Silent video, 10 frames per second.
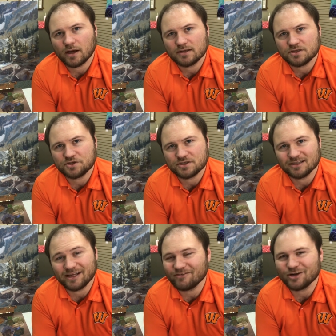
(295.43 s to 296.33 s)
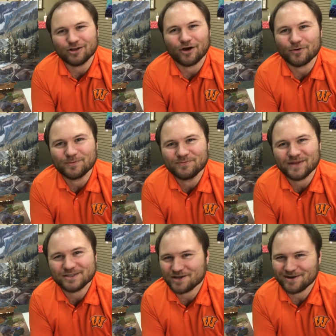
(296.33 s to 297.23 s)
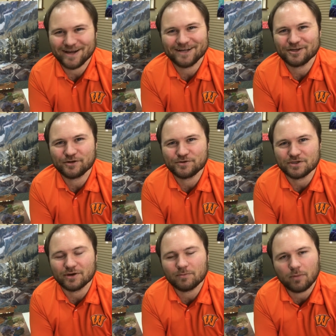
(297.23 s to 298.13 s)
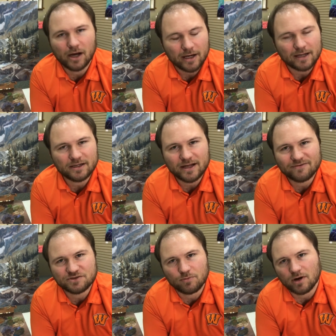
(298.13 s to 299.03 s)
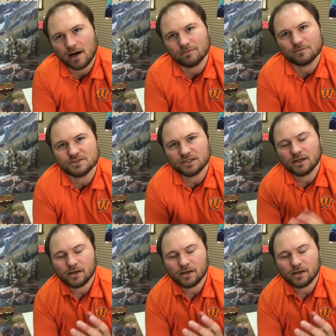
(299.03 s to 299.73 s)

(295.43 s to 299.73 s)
to just leave it alone. That's all I had to do to it. But I did have some problems